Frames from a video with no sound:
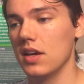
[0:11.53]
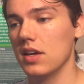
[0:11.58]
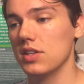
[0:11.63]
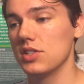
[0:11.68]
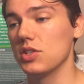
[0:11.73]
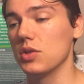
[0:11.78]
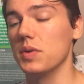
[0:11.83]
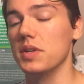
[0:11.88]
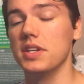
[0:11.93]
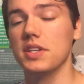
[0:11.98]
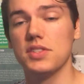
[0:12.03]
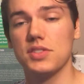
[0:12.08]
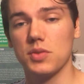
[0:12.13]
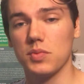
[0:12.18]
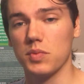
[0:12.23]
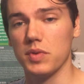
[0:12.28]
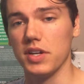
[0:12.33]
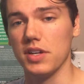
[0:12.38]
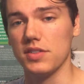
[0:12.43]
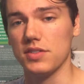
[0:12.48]
So we did some
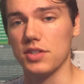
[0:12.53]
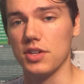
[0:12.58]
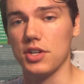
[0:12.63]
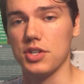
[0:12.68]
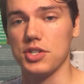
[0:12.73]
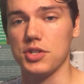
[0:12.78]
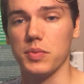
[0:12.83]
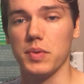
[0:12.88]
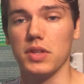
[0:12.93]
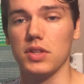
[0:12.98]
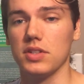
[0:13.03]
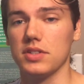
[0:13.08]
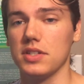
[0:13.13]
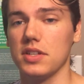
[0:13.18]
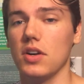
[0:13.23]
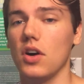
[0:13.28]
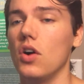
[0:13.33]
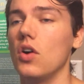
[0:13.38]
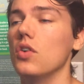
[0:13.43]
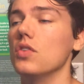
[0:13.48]
research and we looked at
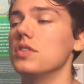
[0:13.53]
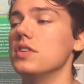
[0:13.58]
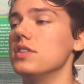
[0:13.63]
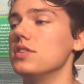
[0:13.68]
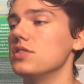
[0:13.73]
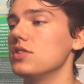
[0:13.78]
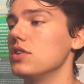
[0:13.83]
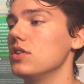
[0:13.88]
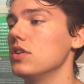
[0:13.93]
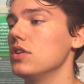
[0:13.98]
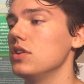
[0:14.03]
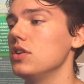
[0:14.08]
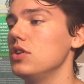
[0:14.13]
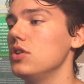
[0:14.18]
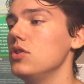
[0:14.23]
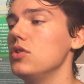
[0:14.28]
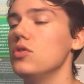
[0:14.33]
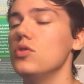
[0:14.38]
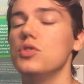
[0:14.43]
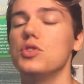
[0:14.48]
all these
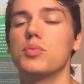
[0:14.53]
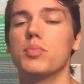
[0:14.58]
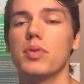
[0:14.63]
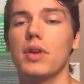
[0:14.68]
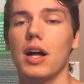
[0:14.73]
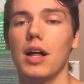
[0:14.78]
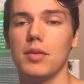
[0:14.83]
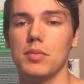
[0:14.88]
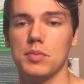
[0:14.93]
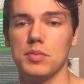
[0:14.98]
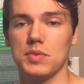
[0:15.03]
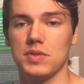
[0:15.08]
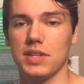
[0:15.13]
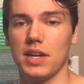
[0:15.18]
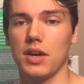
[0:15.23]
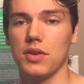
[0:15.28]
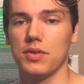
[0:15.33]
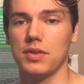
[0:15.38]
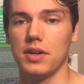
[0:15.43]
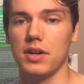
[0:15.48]
huge problems
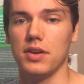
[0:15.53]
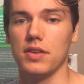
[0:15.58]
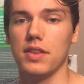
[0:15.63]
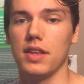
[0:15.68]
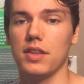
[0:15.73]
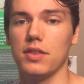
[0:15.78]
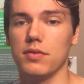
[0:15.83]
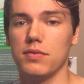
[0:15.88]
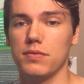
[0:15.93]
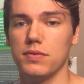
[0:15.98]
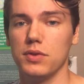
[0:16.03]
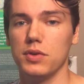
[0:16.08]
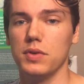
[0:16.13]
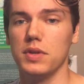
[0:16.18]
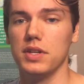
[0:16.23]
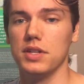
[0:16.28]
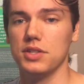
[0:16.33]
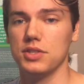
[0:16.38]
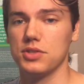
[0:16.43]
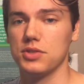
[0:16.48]
out there that the food
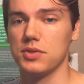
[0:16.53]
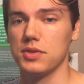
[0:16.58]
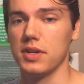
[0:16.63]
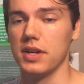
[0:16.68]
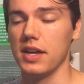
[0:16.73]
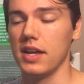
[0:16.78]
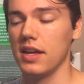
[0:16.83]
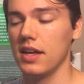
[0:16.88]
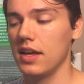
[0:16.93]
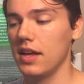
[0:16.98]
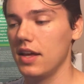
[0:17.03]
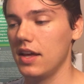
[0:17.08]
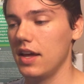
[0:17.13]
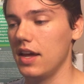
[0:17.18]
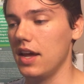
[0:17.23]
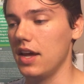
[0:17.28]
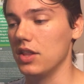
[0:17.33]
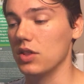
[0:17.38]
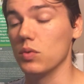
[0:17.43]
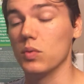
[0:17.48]
industry
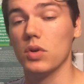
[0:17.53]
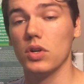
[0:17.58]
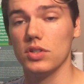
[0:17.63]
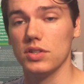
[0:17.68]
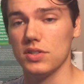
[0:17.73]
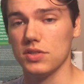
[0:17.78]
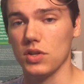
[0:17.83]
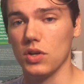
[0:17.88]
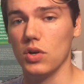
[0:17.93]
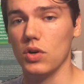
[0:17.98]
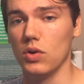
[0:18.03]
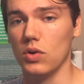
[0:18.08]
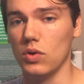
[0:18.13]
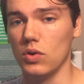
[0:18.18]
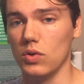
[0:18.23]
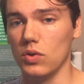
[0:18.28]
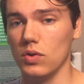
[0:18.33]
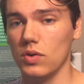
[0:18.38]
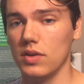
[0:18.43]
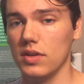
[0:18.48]
and the world as a
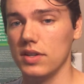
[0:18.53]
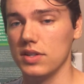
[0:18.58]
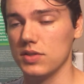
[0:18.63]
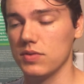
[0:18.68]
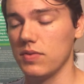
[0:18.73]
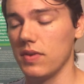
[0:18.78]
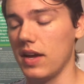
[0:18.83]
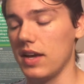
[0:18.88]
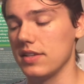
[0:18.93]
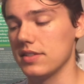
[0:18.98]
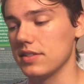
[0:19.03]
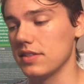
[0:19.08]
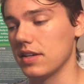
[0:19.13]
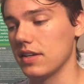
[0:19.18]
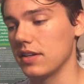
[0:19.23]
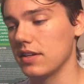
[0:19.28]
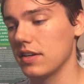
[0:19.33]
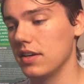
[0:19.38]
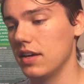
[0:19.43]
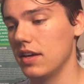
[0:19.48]
whole is
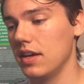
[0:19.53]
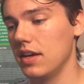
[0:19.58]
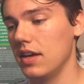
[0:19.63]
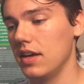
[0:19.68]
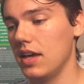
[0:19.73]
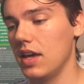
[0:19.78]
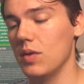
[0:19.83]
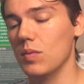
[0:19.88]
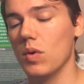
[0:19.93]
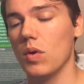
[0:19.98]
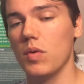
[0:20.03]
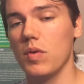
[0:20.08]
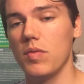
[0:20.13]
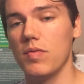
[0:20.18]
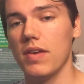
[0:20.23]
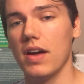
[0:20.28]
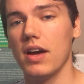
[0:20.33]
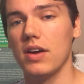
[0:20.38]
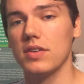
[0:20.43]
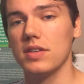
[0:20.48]
facing. And what we
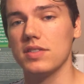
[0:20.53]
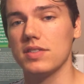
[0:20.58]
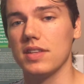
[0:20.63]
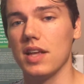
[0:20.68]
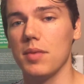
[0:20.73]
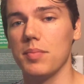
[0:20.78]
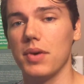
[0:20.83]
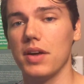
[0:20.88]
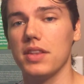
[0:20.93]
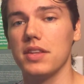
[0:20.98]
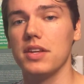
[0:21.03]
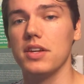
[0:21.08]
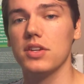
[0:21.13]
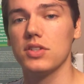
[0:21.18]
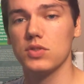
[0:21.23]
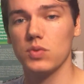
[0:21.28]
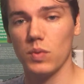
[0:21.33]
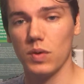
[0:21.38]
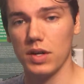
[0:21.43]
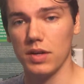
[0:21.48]
found is that by the year
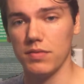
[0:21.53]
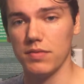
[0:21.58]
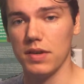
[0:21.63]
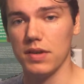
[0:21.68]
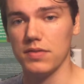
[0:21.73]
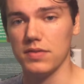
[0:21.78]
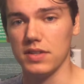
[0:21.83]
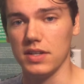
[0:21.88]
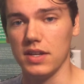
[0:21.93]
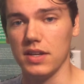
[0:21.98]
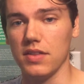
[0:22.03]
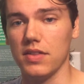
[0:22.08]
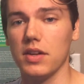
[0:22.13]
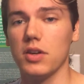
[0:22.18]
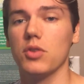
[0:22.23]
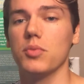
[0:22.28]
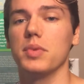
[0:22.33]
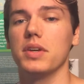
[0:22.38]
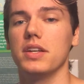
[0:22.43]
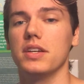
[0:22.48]
2050, there
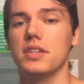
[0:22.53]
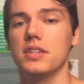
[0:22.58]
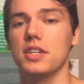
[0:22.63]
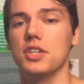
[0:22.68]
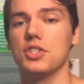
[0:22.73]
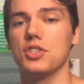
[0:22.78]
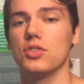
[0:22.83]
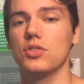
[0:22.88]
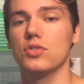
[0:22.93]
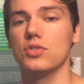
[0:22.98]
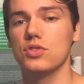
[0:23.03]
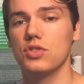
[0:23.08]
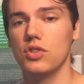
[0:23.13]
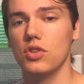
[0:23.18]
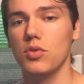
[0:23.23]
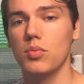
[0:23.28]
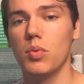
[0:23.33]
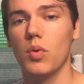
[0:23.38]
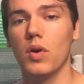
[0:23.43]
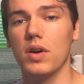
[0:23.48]
will be an additional
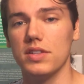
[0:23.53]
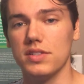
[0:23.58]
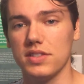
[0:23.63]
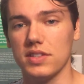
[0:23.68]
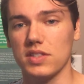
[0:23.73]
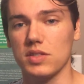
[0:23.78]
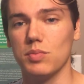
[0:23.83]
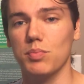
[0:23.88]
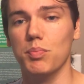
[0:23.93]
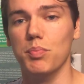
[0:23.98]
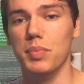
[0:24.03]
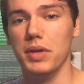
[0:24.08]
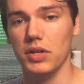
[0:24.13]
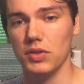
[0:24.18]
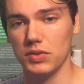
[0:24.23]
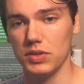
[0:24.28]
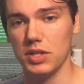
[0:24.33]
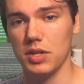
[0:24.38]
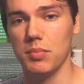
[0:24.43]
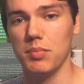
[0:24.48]
2.6
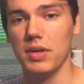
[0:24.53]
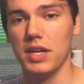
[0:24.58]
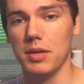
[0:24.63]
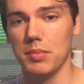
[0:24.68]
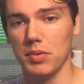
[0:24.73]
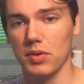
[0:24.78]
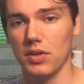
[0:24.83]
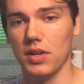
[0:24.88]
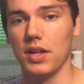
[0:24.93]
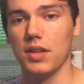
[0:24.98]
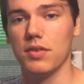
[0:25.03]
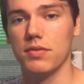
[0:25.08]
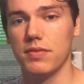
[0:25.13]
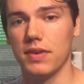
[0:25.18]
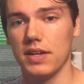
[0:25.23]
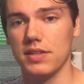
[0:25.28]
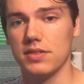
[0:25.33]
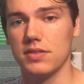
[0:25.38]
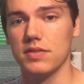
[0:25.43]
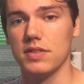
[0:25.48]
billion people on the
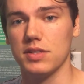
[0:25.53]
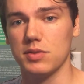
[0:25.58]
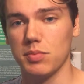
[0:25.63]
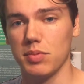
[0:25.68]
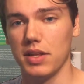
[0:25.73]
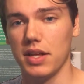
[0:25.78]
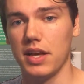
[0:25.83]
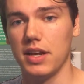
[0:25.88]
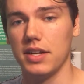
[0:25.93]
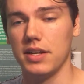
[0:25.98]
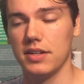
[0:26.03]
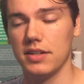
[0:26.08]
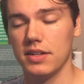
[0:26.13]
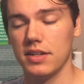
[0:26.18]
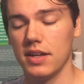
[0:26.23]
face of this planet.